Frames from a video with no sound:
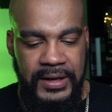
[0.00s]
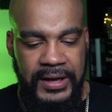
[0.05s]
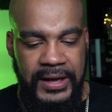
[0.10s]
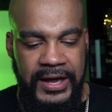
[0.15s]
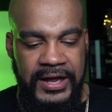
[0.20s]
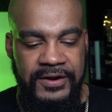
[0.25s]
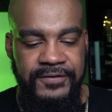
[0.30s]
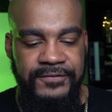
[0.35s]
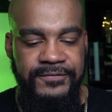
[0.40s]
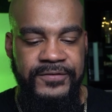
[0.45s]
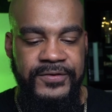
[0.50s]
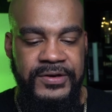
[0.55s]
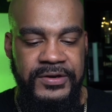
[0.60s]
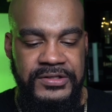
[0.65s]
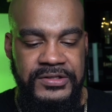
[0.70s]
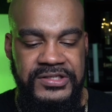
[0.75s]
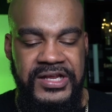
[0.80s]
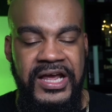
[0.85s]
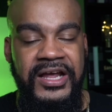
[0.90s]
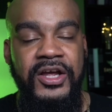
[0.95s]
And
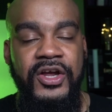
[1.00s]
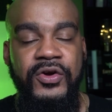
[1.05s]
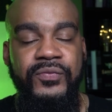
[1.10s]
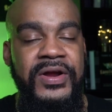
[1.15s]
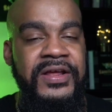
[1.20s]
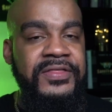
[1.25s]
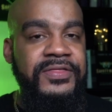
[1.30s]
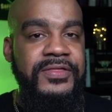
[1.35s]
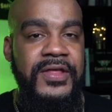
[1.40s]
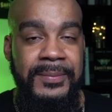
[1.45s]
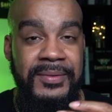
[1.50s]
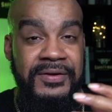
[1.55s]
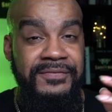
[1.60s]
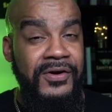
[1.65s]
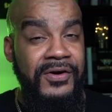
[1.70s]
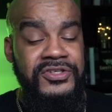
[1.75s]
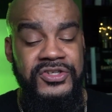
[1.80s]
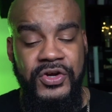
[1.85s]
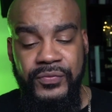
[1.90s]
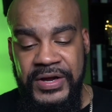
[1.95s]
1
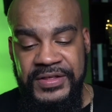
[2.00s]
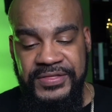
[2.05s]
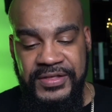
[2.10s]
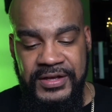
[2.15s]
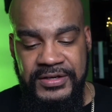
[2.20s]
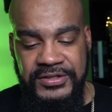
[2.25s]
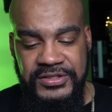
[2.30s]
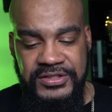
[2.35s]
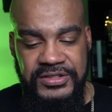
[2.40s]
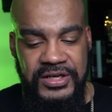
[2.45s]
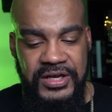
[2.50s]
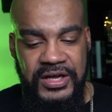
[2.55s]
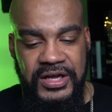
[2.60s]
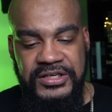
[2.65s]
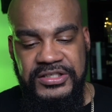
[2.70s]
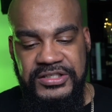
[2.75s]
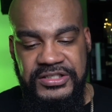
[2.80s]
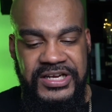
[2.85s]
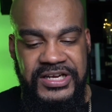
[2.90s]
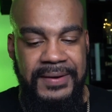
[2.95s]
Corinthians
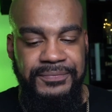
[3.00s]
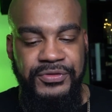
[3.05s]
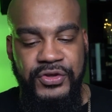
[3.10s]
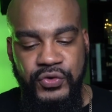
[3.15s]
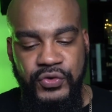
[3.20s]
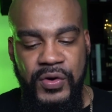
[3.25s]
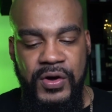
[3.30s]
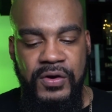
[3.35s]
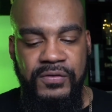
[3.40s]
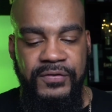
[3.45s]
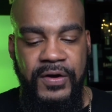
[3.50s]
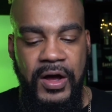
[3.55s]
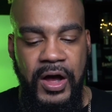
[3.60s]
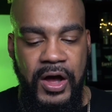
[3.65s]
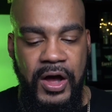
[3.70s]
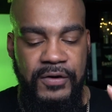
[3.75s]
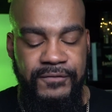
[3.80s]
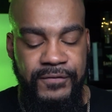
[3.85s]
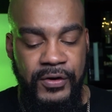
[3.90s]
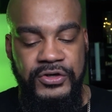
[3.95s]
chapter 12,
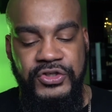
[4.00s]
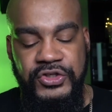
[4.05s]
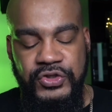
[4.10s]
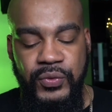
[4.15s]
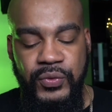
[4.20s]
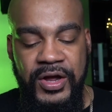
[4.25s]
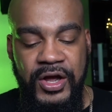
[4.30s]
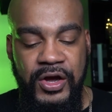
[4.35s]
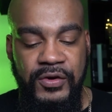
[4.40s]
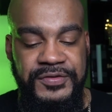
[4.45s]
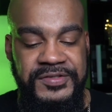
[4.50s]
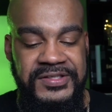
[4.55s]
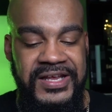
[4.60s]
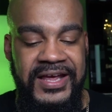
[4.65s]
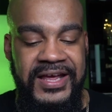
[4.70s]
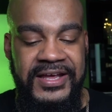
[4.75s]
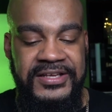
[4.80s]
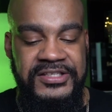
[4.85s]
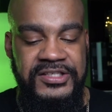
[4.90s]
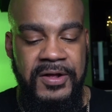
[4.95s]
verse 12
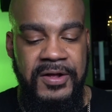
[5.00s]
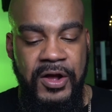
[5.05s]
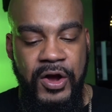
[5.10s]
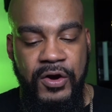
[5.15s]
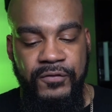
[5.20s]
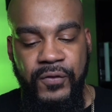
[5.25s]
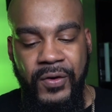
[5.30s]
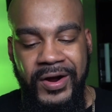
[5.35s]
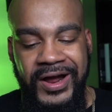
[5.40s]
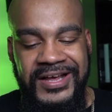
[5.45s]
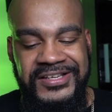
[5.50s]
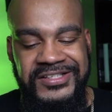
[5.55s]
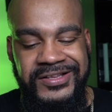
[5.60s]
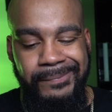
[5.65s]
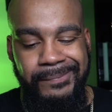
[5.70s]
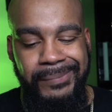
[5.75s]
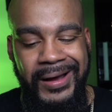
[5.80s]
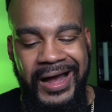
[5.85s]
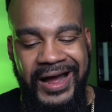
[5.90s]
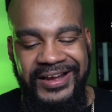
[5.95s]
says, for as the
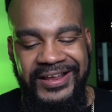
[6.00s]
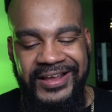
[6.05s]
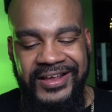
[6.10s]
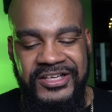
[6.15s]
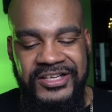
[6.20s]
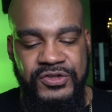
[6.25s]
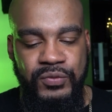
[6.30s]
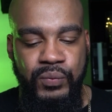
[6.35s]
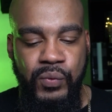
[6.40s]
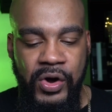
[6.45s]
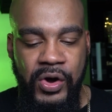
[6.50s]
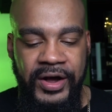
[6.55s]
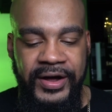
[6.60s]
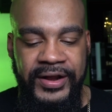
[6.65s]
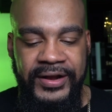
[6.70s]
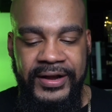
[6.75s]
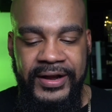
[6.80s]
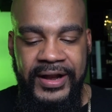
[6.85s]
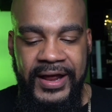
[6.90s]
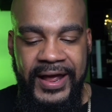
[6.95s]
body is
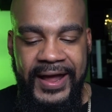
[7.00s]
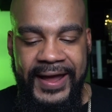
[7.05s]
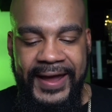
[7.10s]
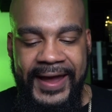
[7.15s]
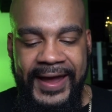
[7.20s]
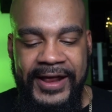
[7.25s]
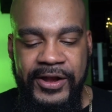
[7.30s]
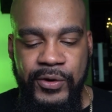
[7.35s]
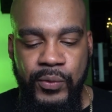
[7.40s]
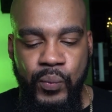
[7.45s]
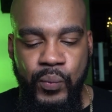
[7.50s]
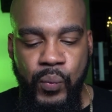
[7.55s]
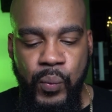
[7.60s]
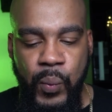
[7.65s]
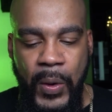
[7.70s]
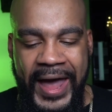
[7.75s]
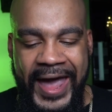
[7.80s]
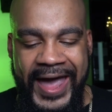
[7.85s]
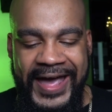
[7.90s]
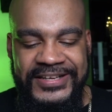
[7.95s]
one and
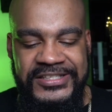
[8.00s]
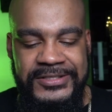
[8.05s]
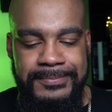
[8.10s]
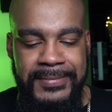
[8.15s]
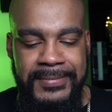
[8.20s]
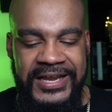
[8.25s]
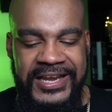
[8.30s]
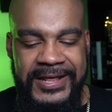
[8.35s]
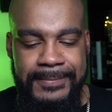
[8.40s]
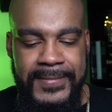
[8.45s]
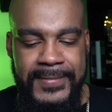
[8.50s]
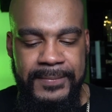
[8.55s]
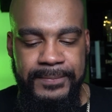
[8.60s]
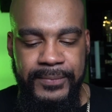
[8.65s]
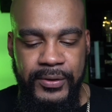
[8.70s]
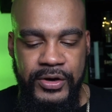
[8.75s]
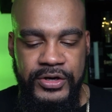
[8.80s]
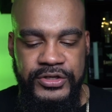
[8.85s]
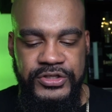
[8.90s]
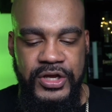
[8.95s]
has many
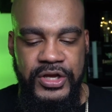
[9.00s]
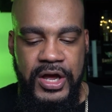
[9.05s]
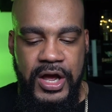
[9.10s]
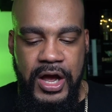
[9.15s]
members,